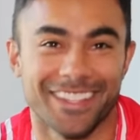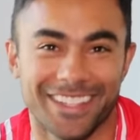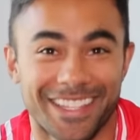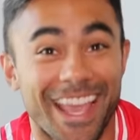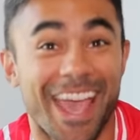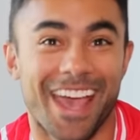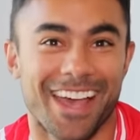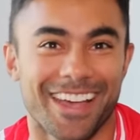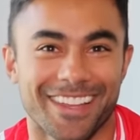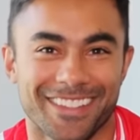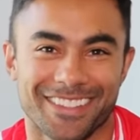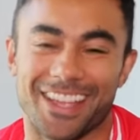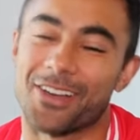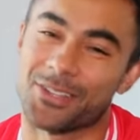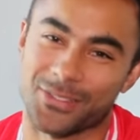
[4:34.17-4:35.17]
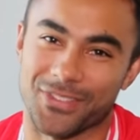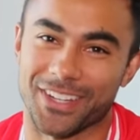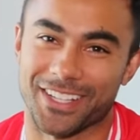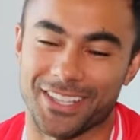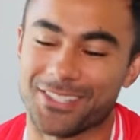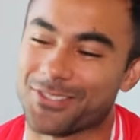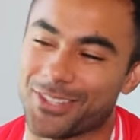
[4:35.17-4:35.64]
Yeah, that was
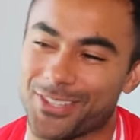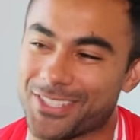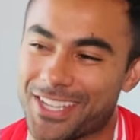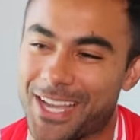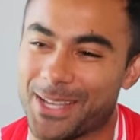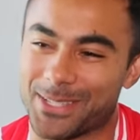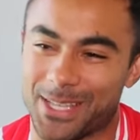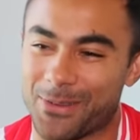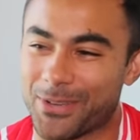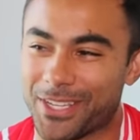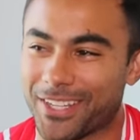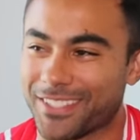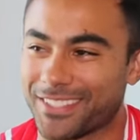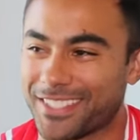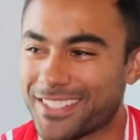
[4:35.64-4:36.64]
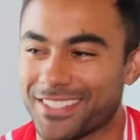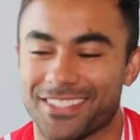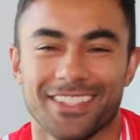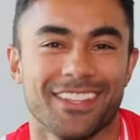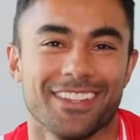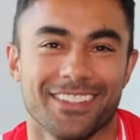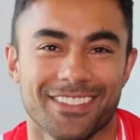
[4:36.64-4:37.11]
funny. That was one of those times that we all just,